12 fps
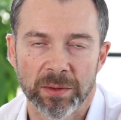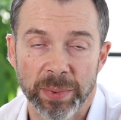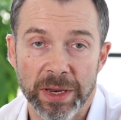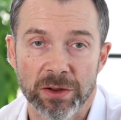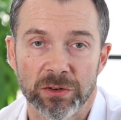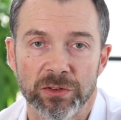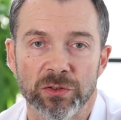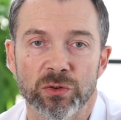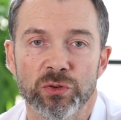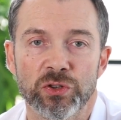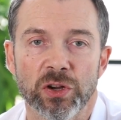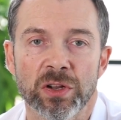panel
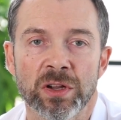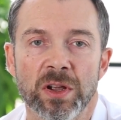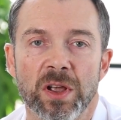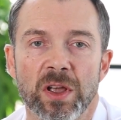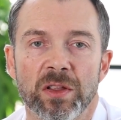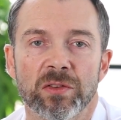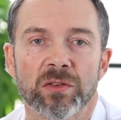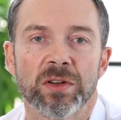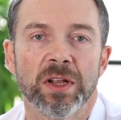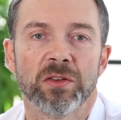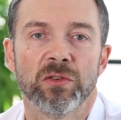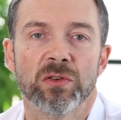solution so
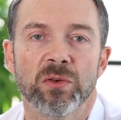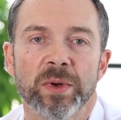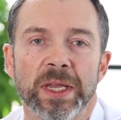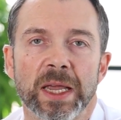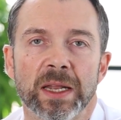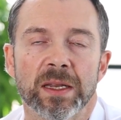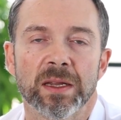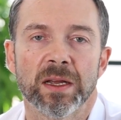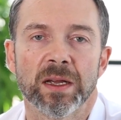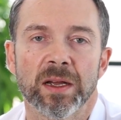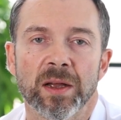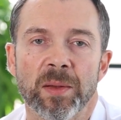that we can
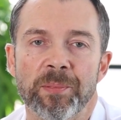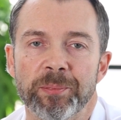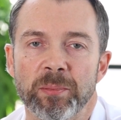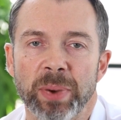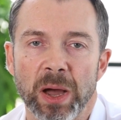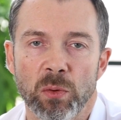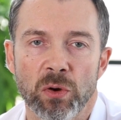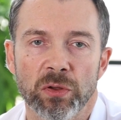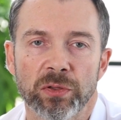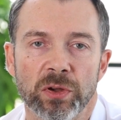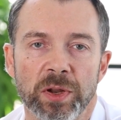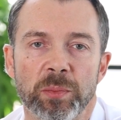power
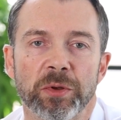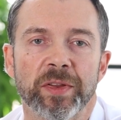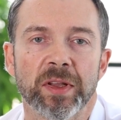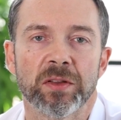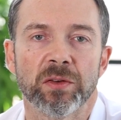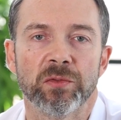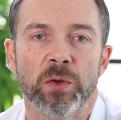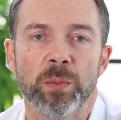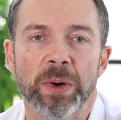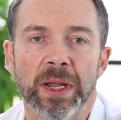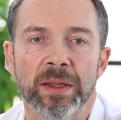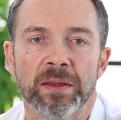30% of the
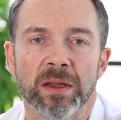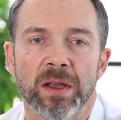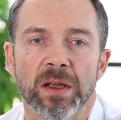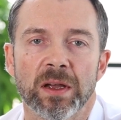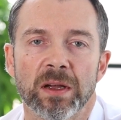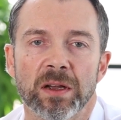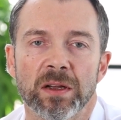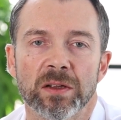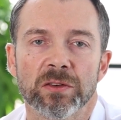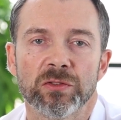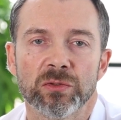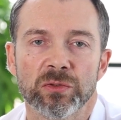plant
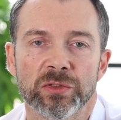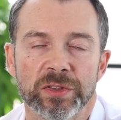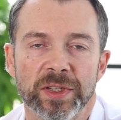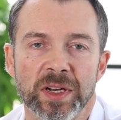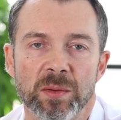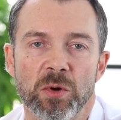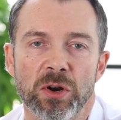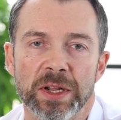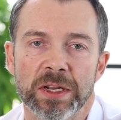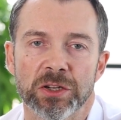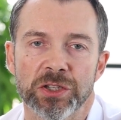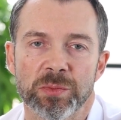through sustainable
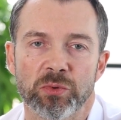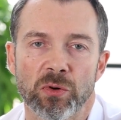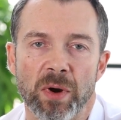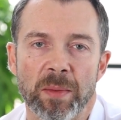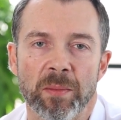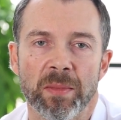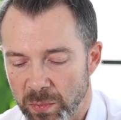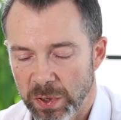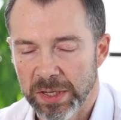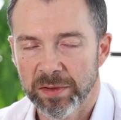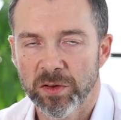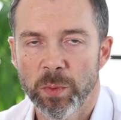energy program.
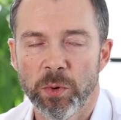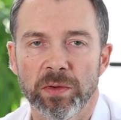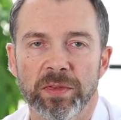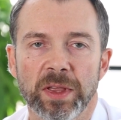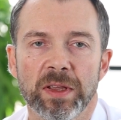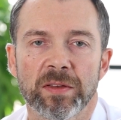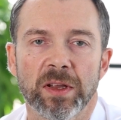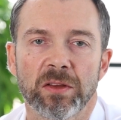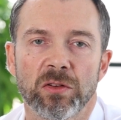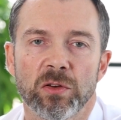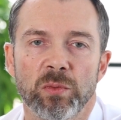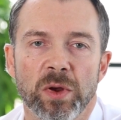Well, there's a couple of things
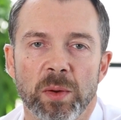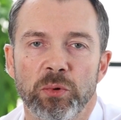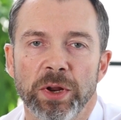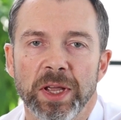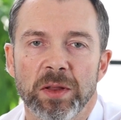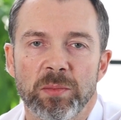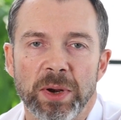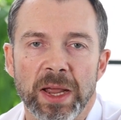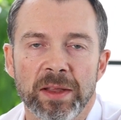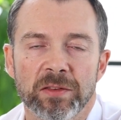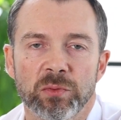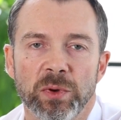that we are putting in
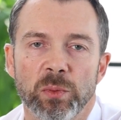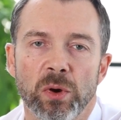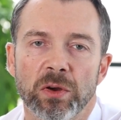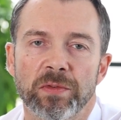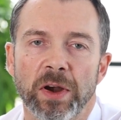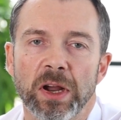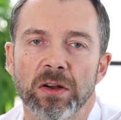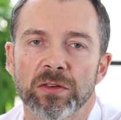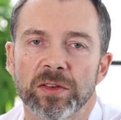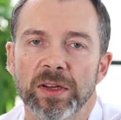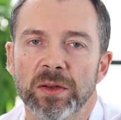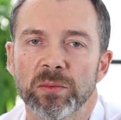place. We work very
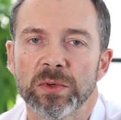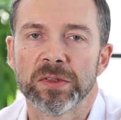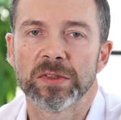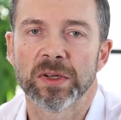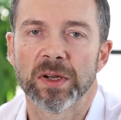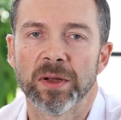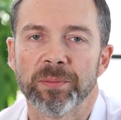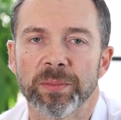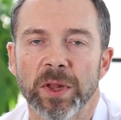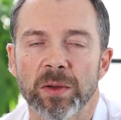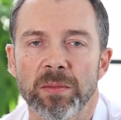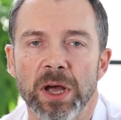closely with
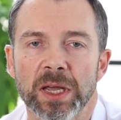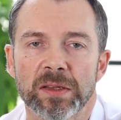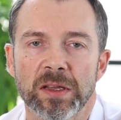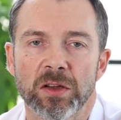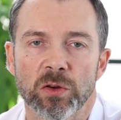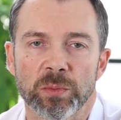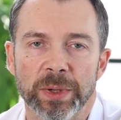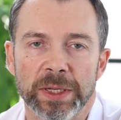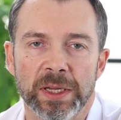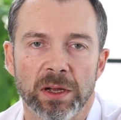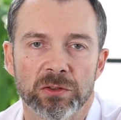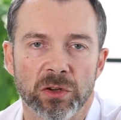a marketing
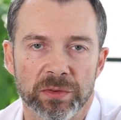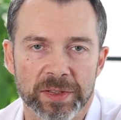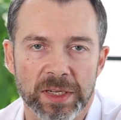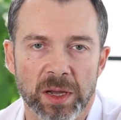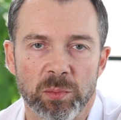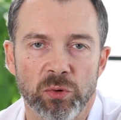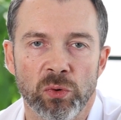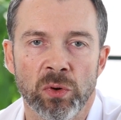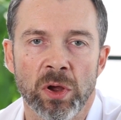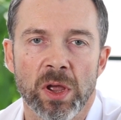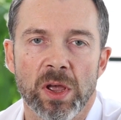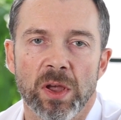company out of
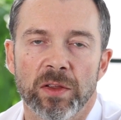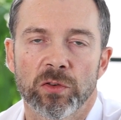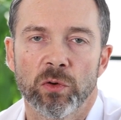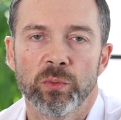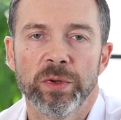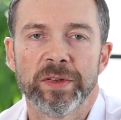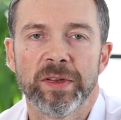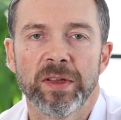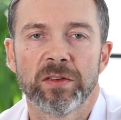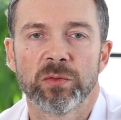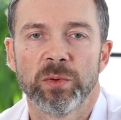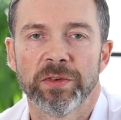Singapore. So with
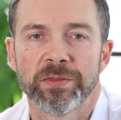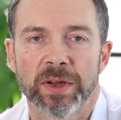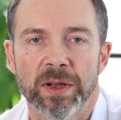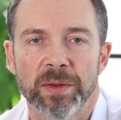this, we've